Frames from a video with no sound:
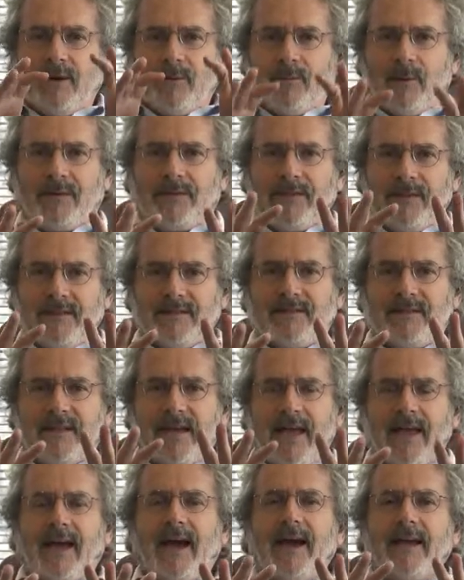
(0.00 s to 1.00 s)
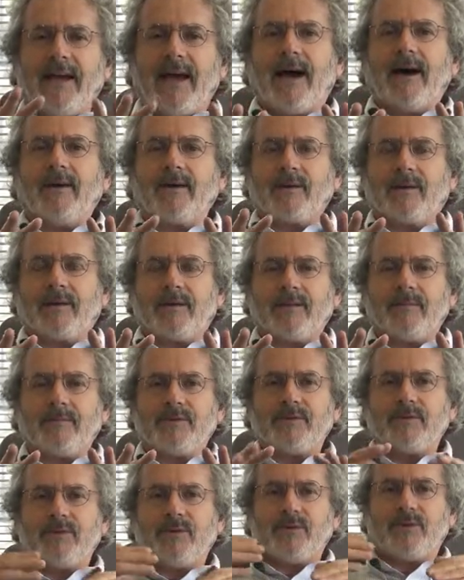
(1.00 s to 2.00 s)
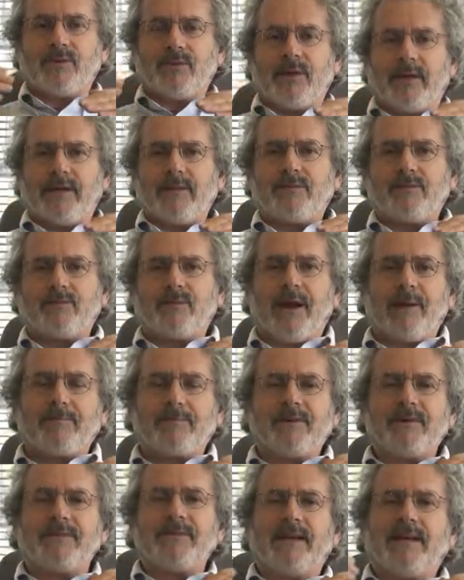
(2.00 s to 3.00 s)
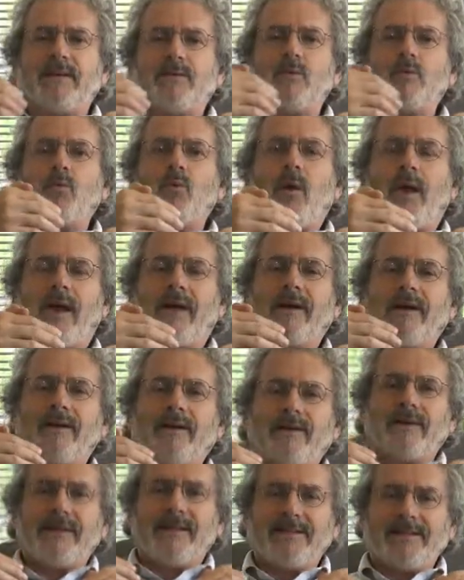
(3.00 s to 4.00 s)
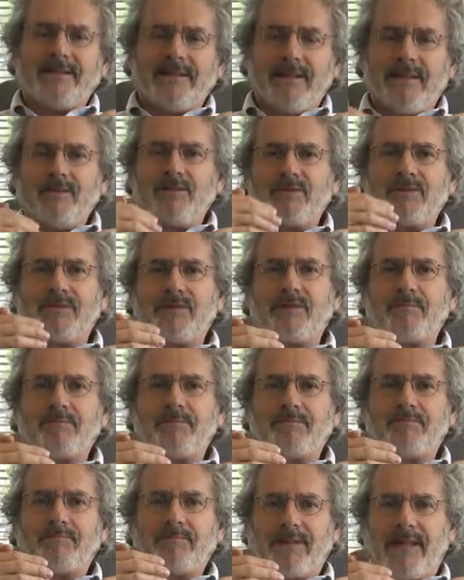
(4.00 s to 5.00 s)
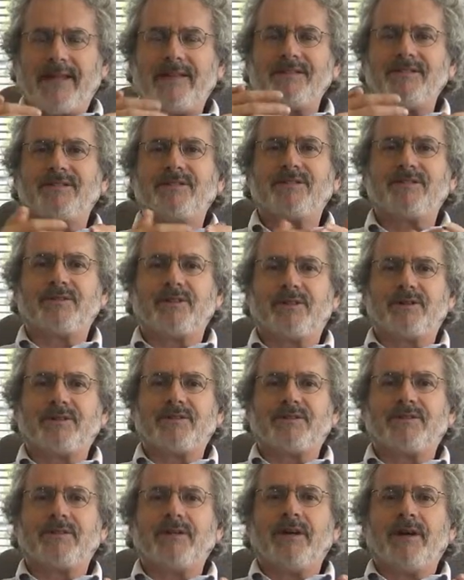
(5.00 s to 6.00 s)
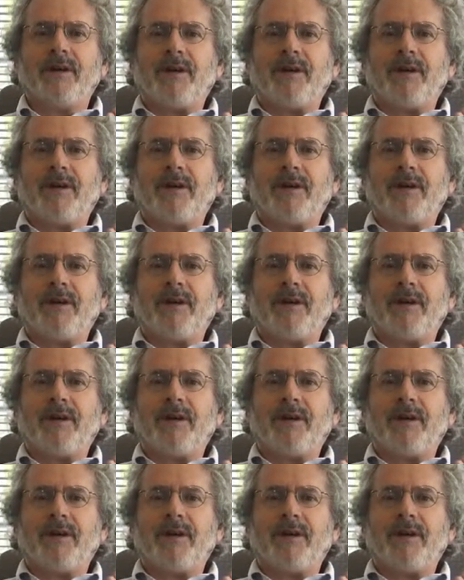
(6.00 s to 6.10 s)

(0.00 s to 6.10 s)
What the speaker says: What these AI algorithms do is represent where it's an interesting place to search.